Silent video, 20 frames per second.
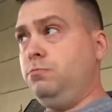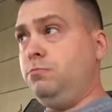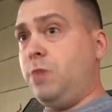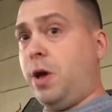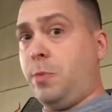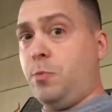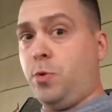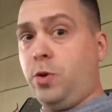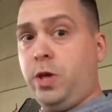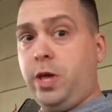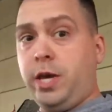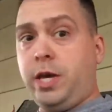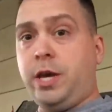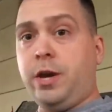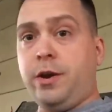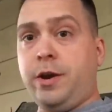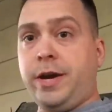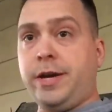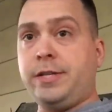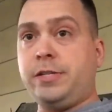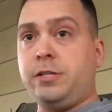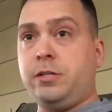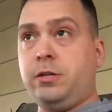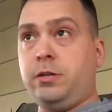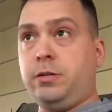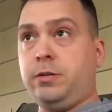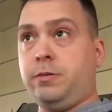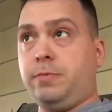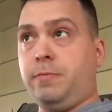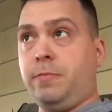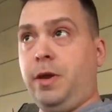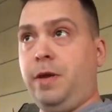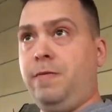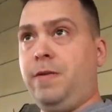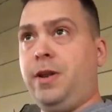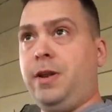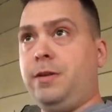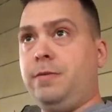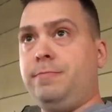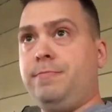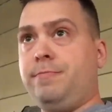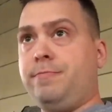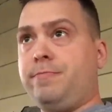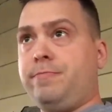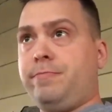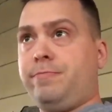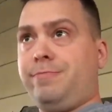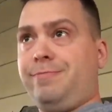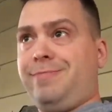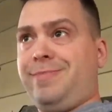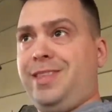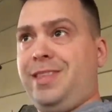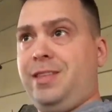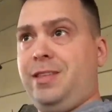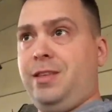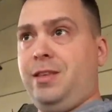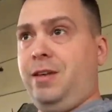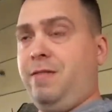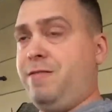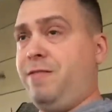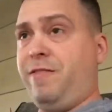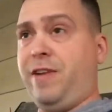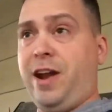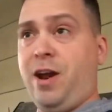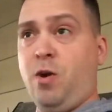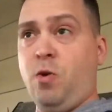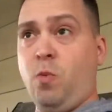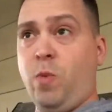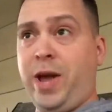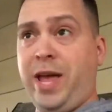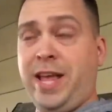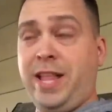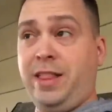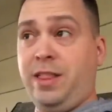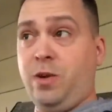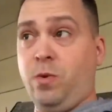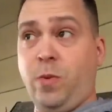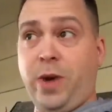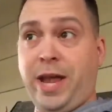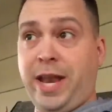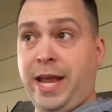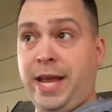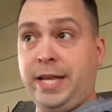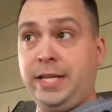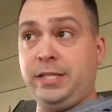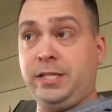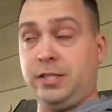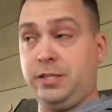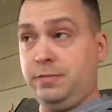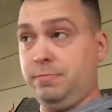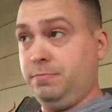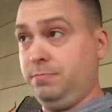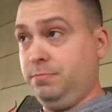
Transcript: I'm really curious, even even if I don't win the winnings,